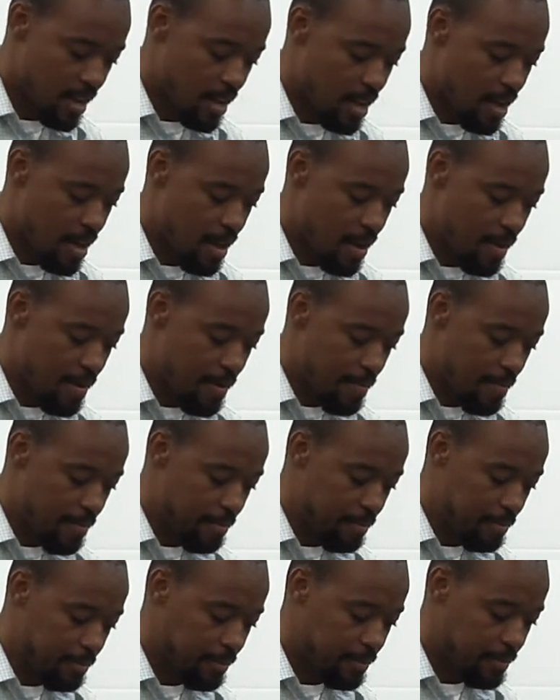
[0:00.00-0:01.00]
Um,
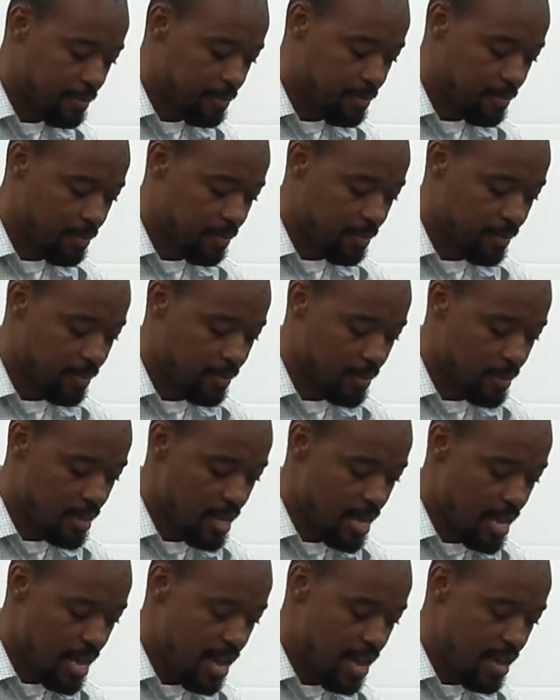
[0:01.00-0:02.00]

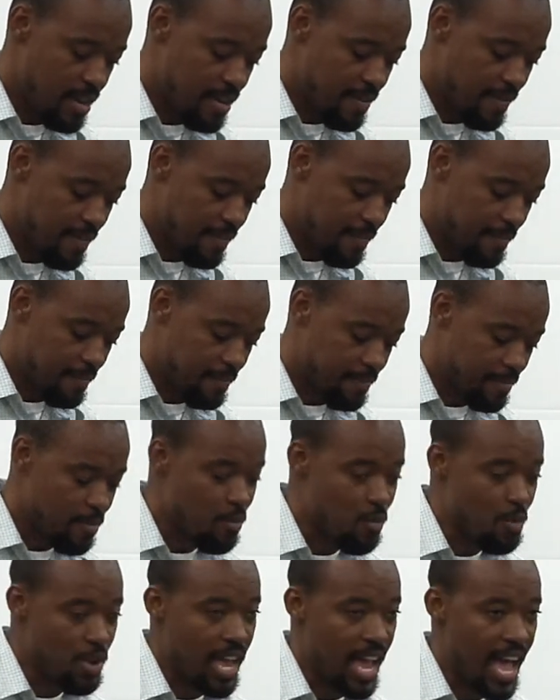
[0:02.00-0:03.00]
and
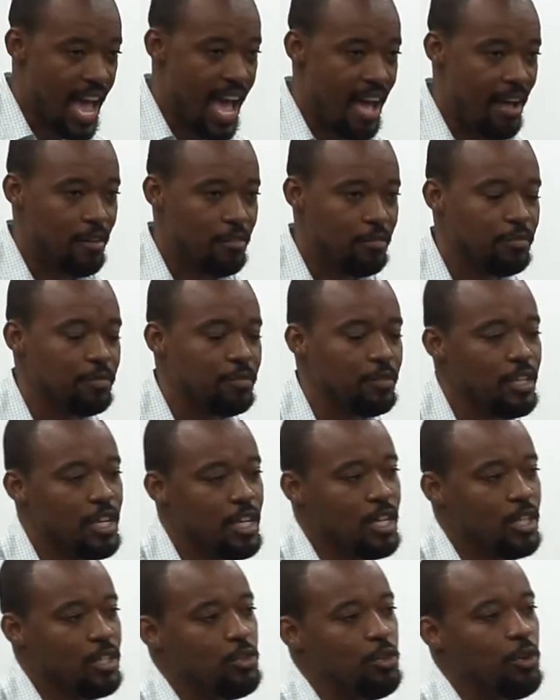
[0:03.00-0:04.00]
we have
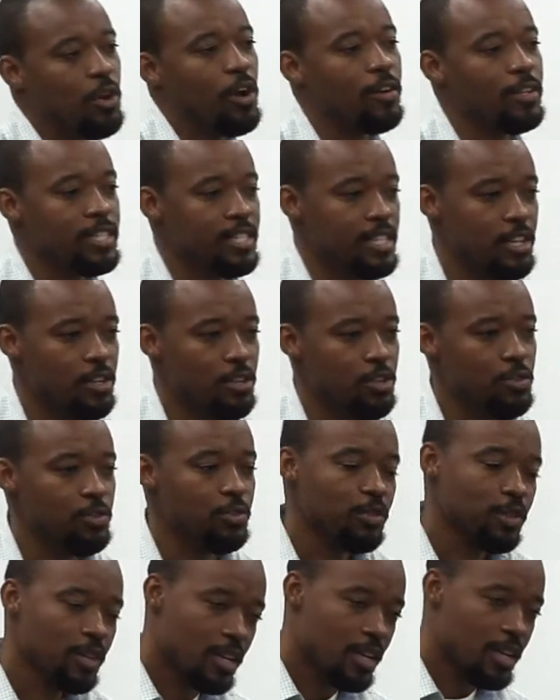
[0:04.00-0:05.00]
to continue
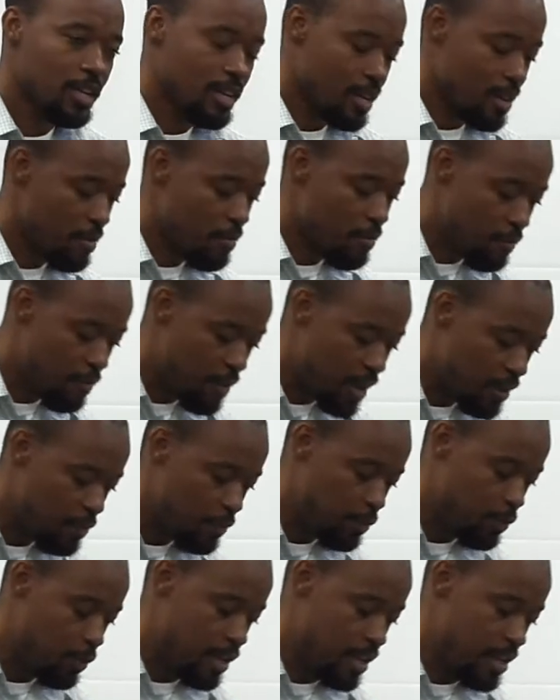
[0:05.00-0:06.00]

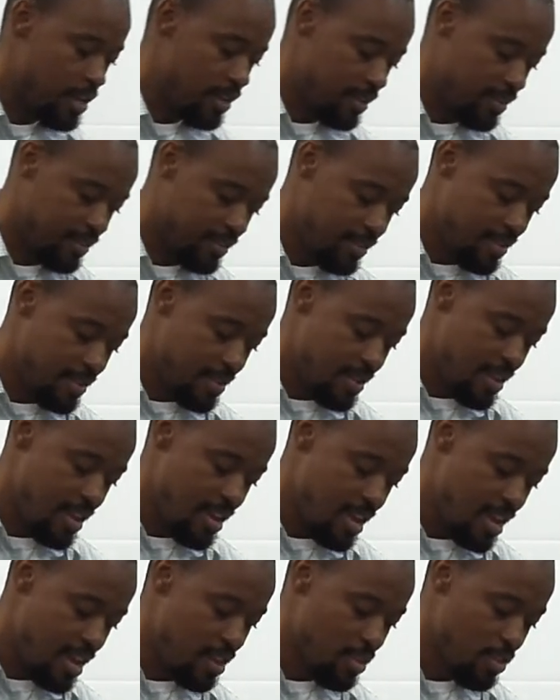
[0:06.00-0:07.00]
faithfully
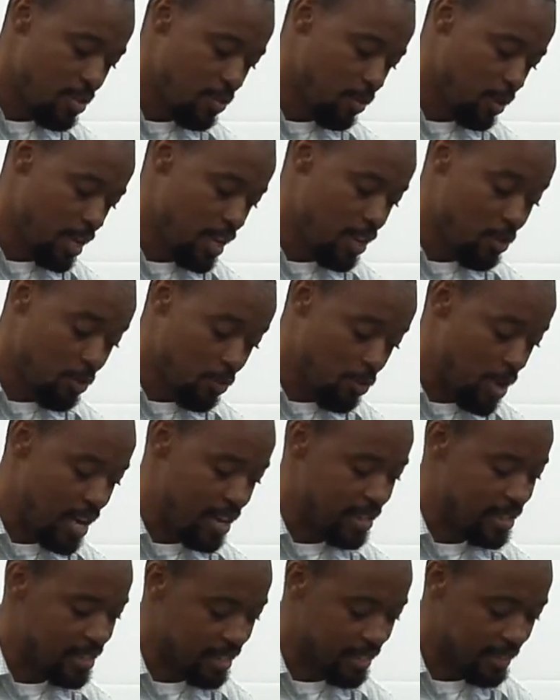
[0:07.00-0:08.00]
in the, in the
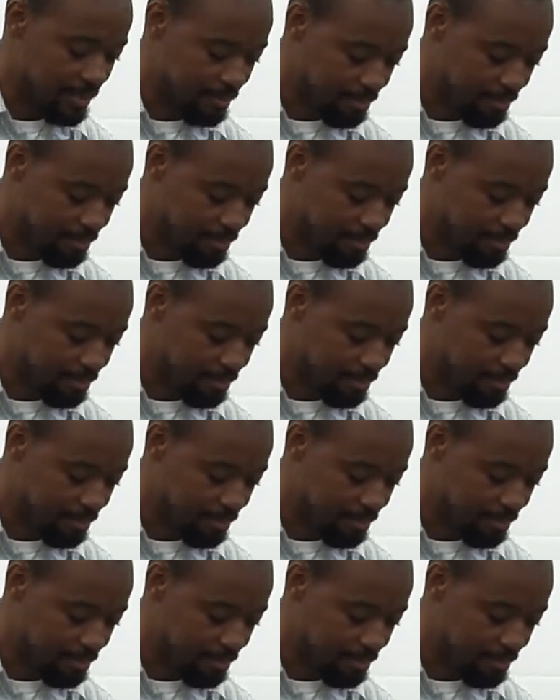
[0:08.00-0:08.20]
race.